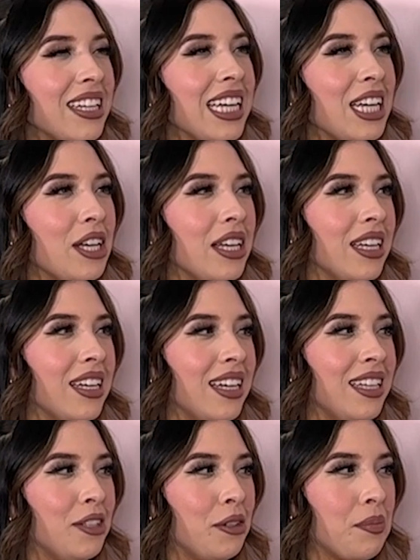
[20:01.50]
like
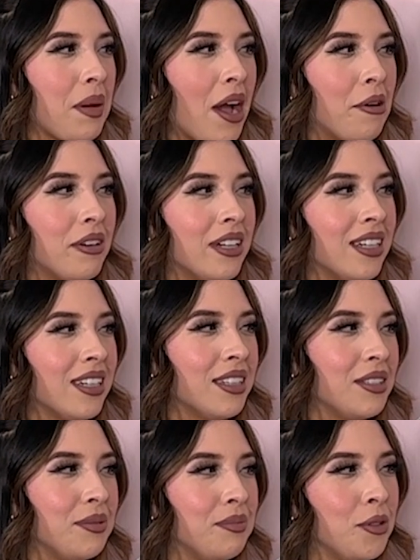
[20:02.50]
a little
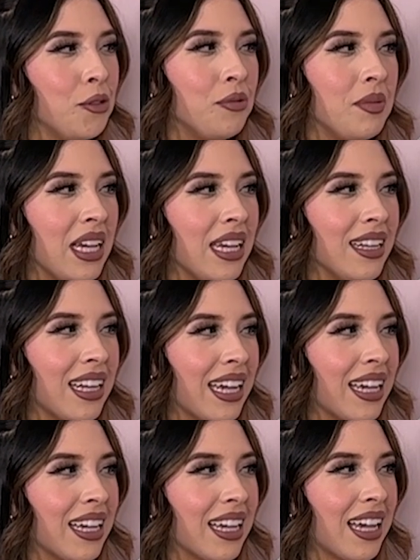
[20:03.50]
power movement,
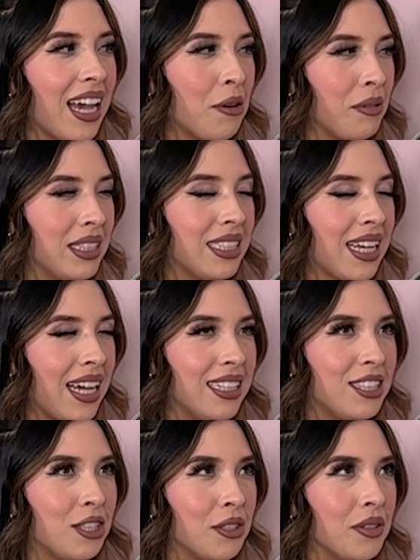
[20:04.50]
like how we
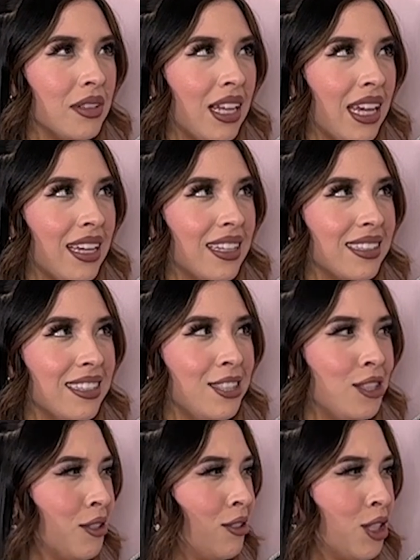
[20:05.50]
said too, like,
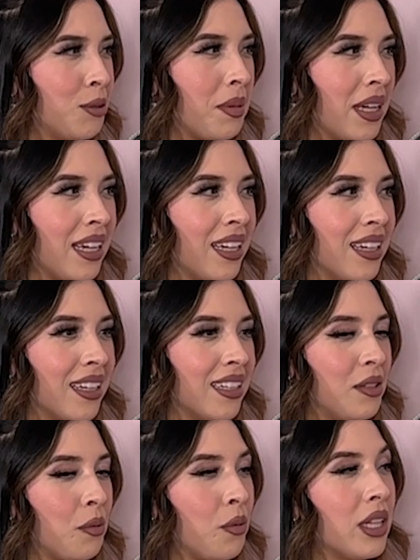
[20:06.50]
you know, just being
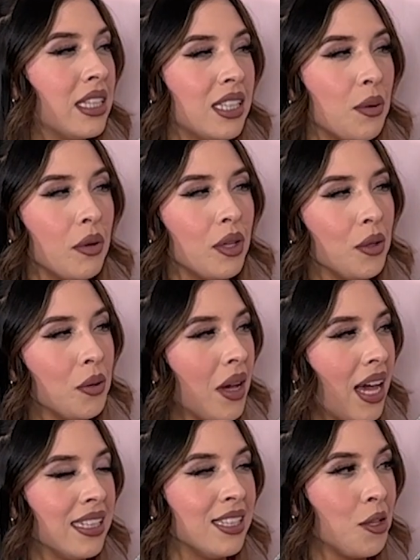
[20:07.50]
with someone who
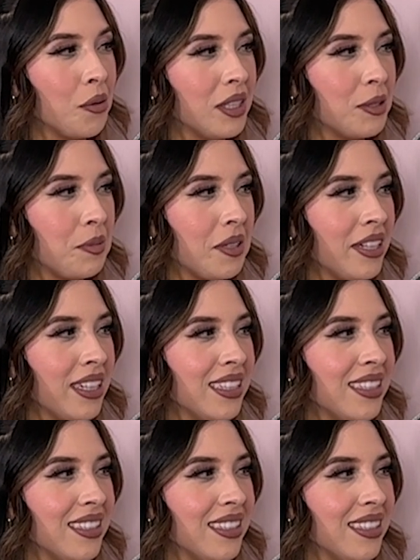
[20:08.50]
has no experience.